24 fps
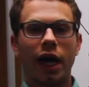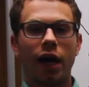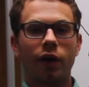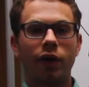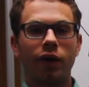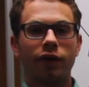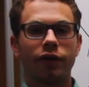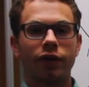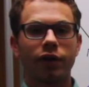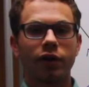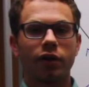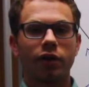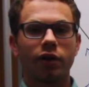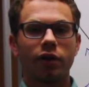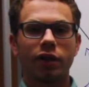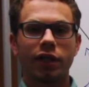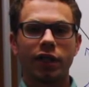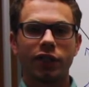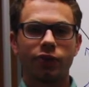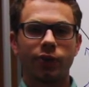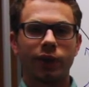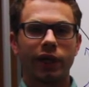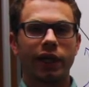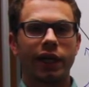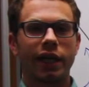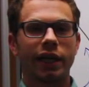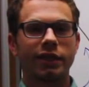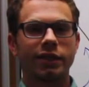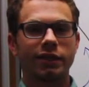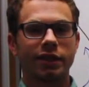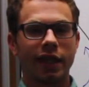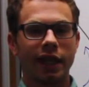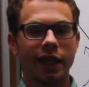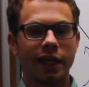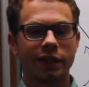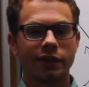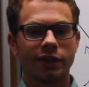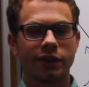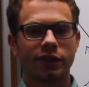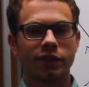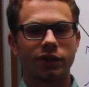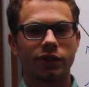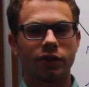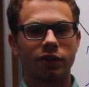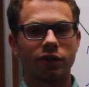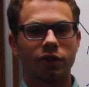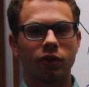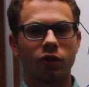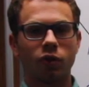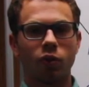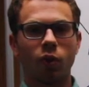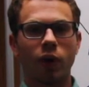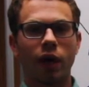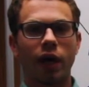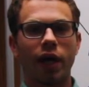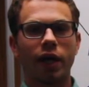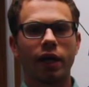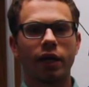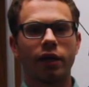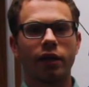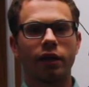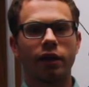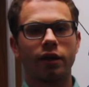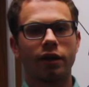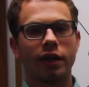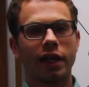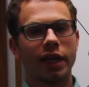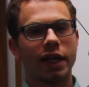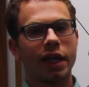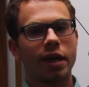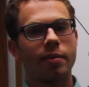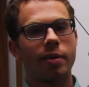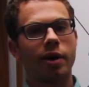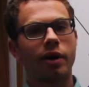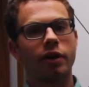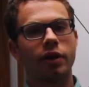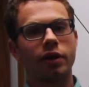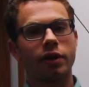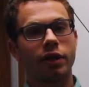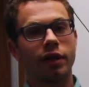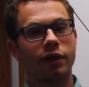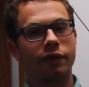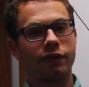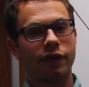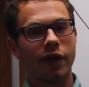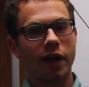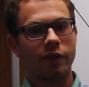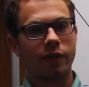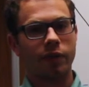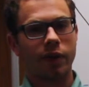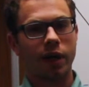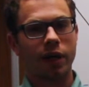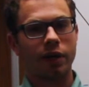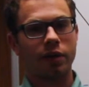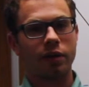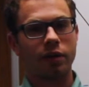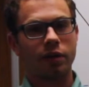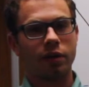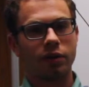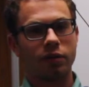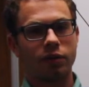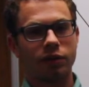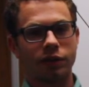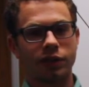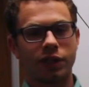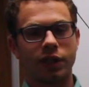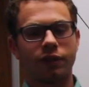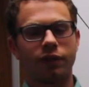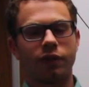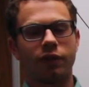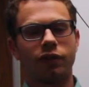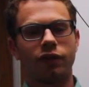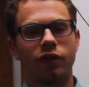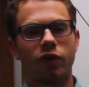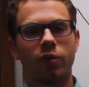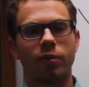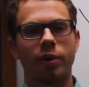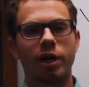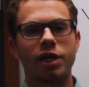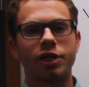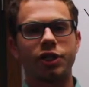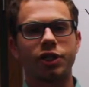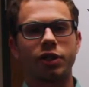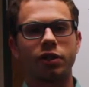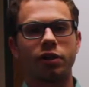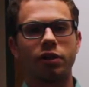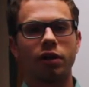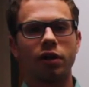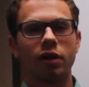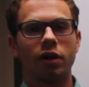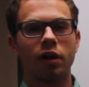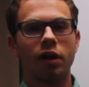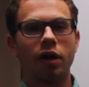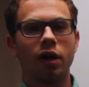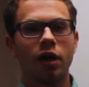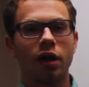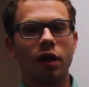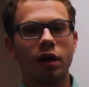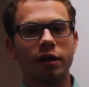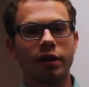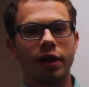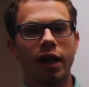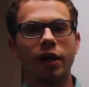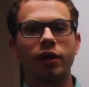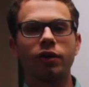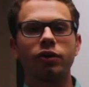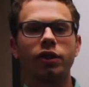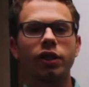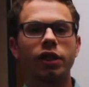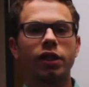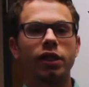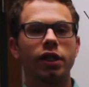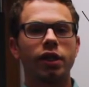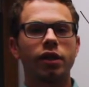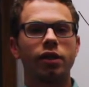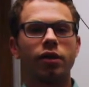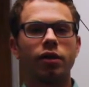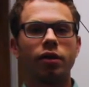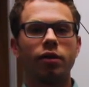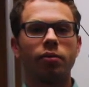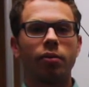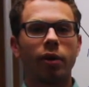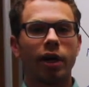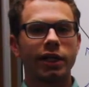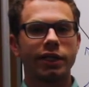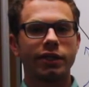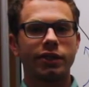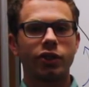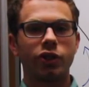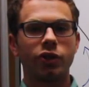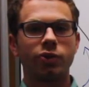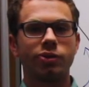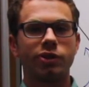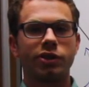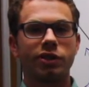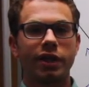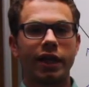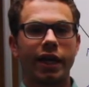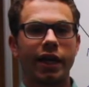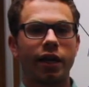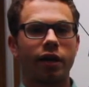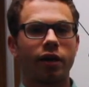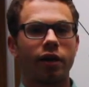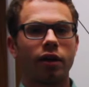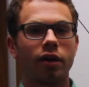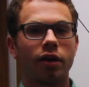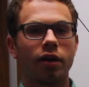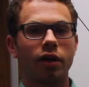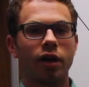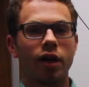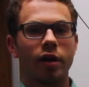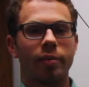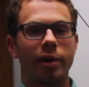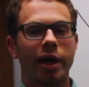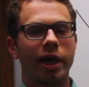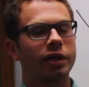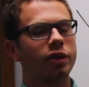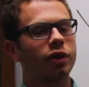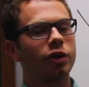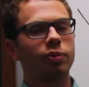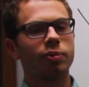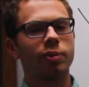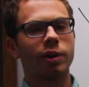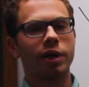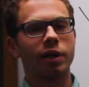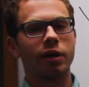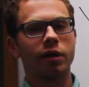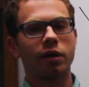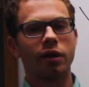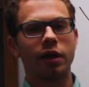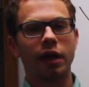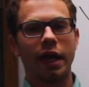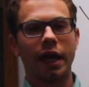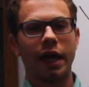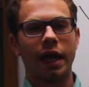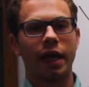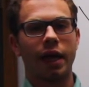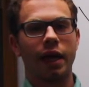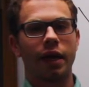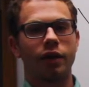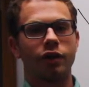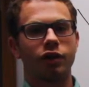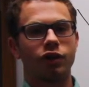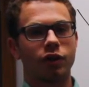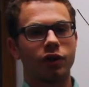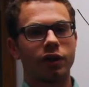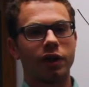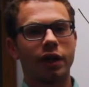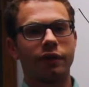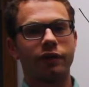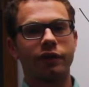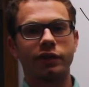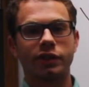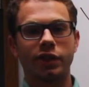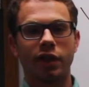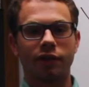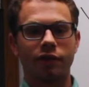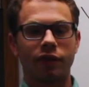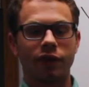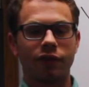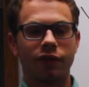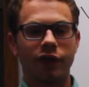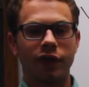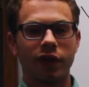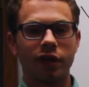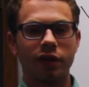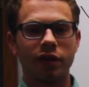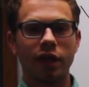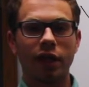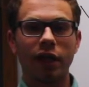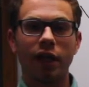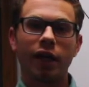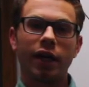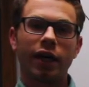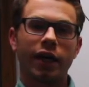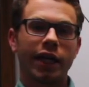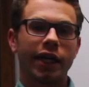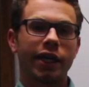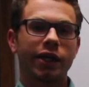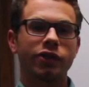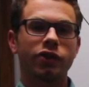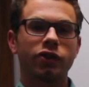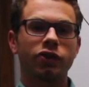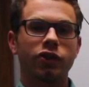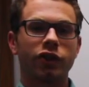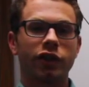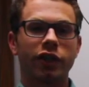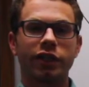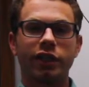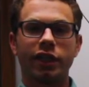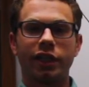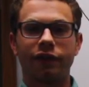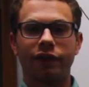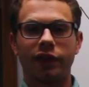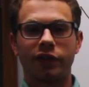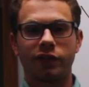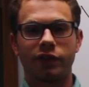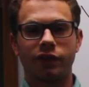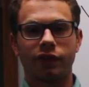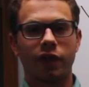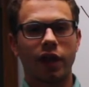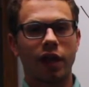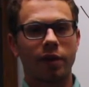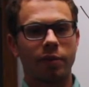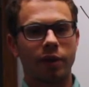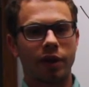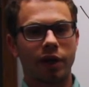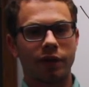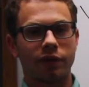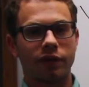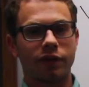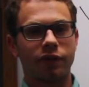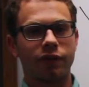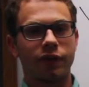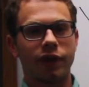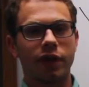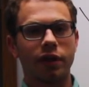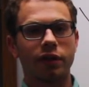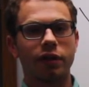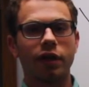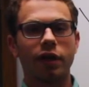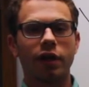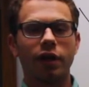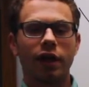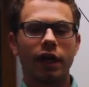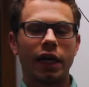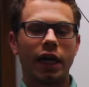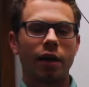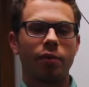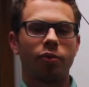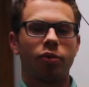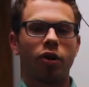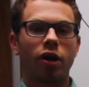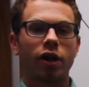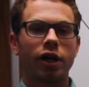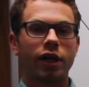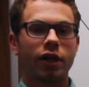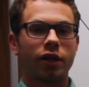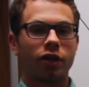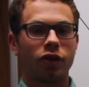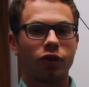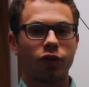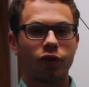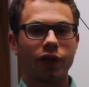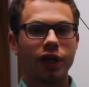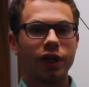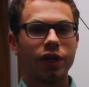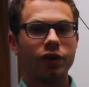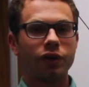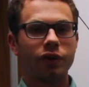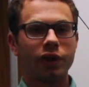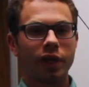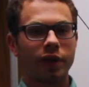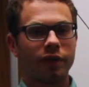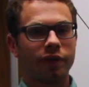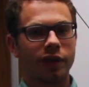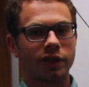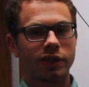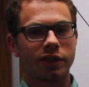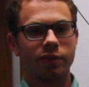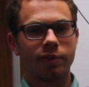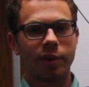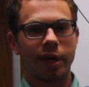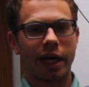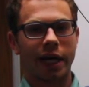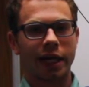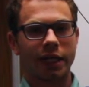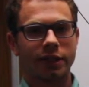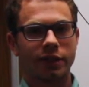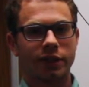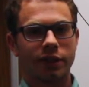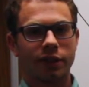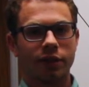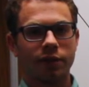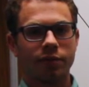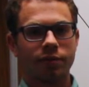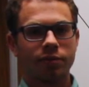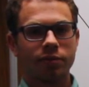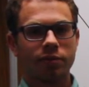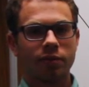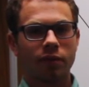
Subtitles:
However, this week against Kansas, when they came out in their 5 wide receiver formation, not only did Mike Stoops take Emmanuel Beal and Jordan Evans off the field, he also took a defensive lineman off the field and brought in 3 new defensive backs,